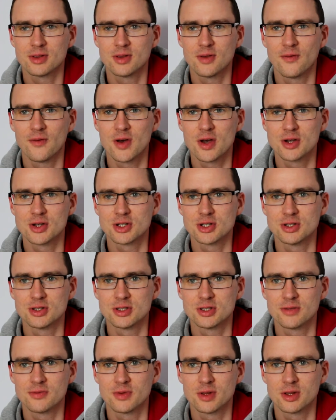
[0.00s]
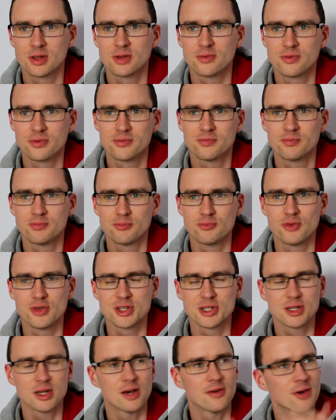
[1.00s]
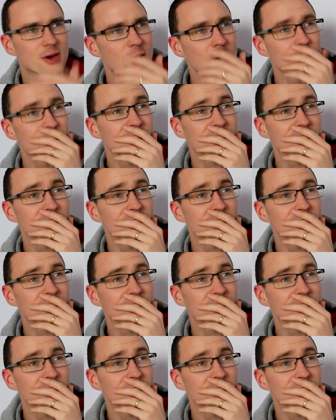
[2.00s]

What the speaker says: versions of the reserve.